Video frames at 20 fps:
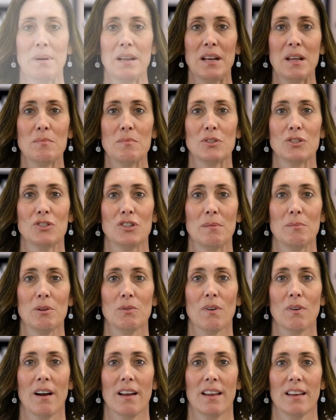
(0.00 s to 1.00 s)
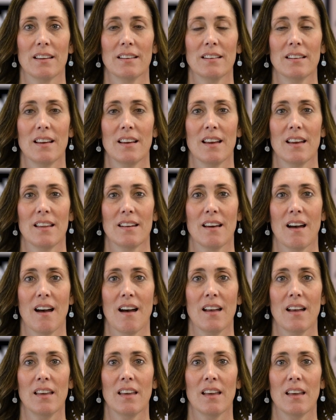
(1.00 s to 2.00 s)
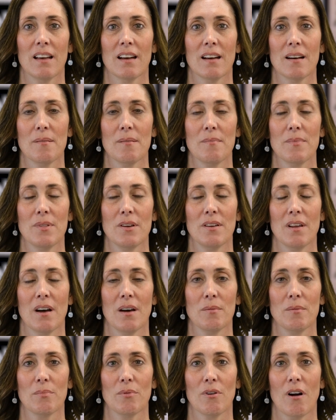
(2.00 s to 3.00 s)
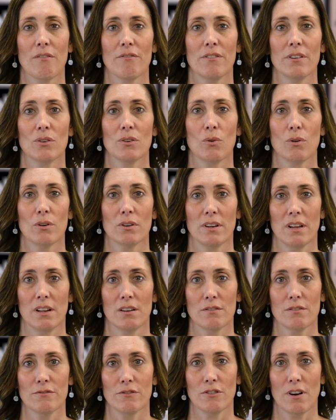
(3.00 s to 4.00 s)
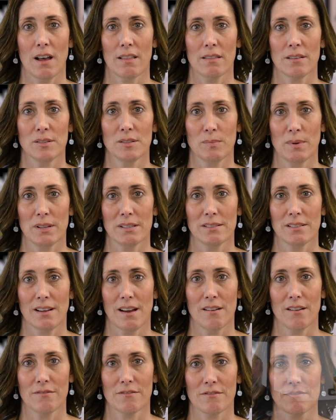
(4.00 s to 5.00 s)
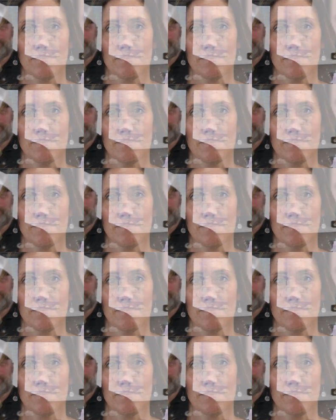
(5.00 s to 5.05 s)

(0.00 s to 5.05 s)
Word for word: My name is Jamie Ryan, and I am the nonprofit coordinator for Atlas MedStaff.